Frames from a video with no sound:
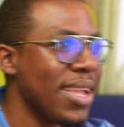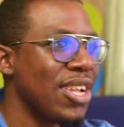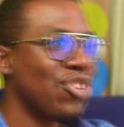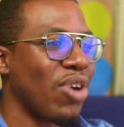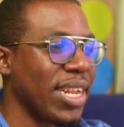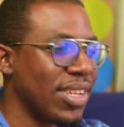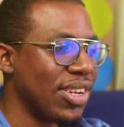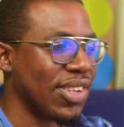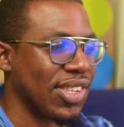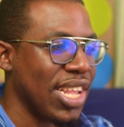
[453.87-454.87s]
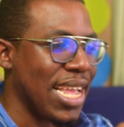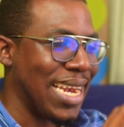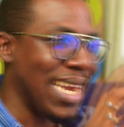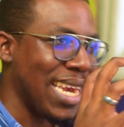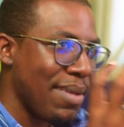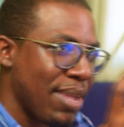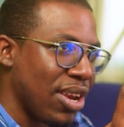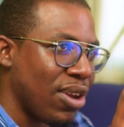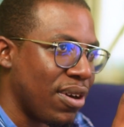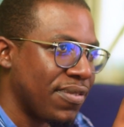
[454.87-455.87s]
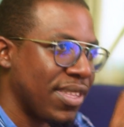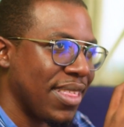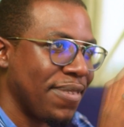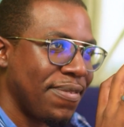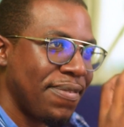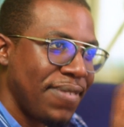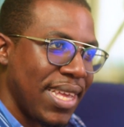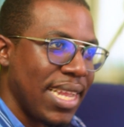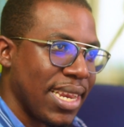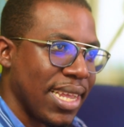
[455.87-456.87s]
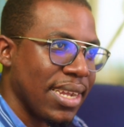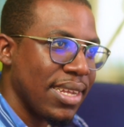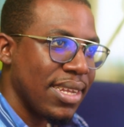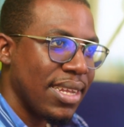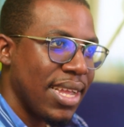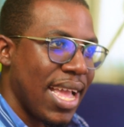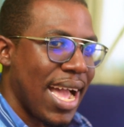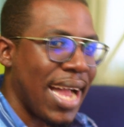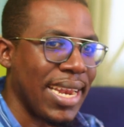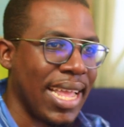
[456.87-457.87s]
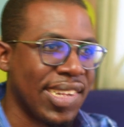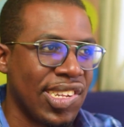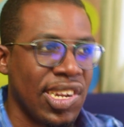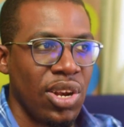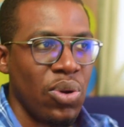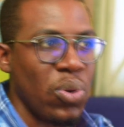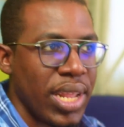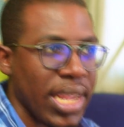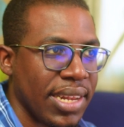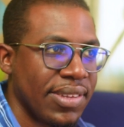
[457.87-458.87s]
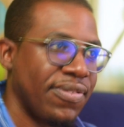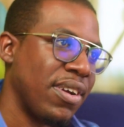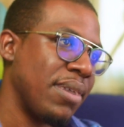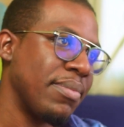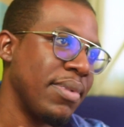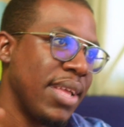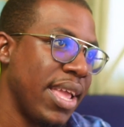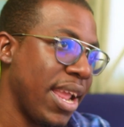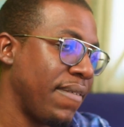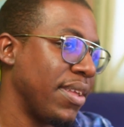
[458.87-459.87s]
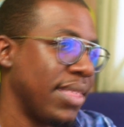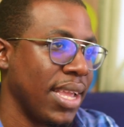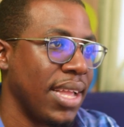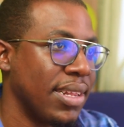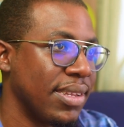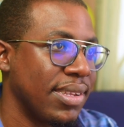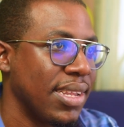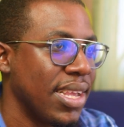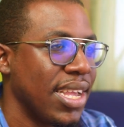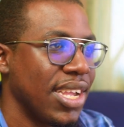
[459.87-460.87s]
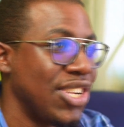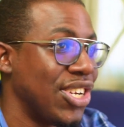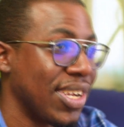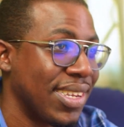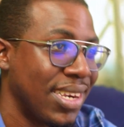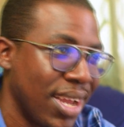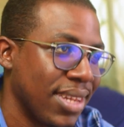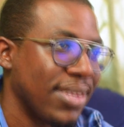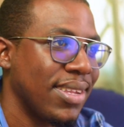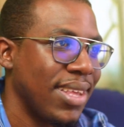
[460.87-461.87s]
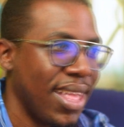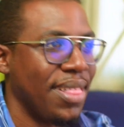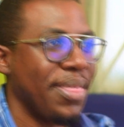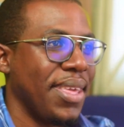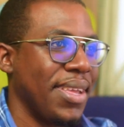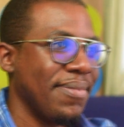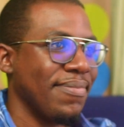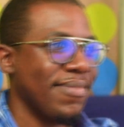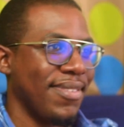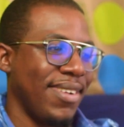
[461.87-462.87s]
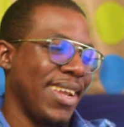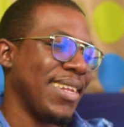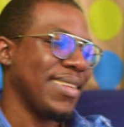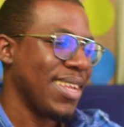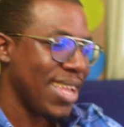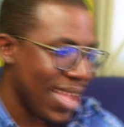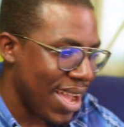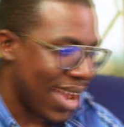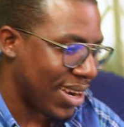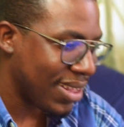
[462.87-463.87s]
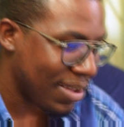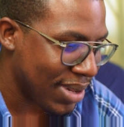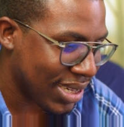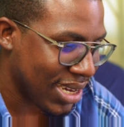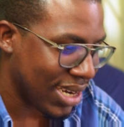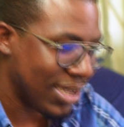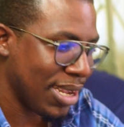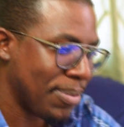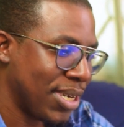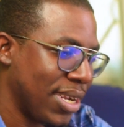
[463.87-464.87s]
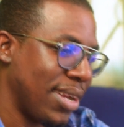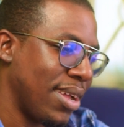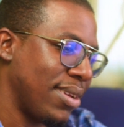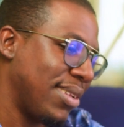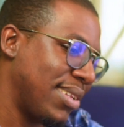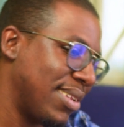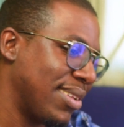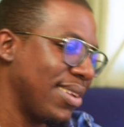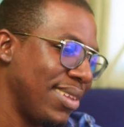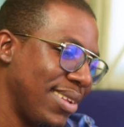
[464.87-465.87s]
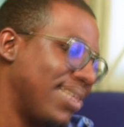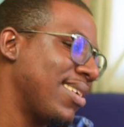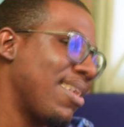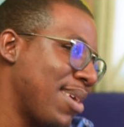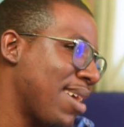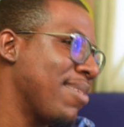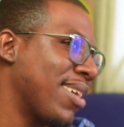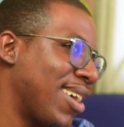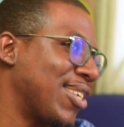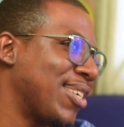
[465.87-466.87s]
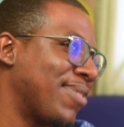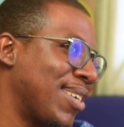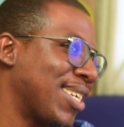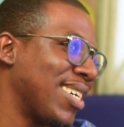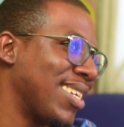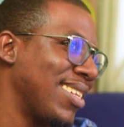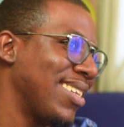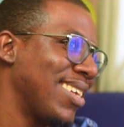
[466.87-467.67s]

Trying to just limit love to the feeling and excluding it from everything else is just not healthy, right? Another misconception, and this is gonna be a bit controversial.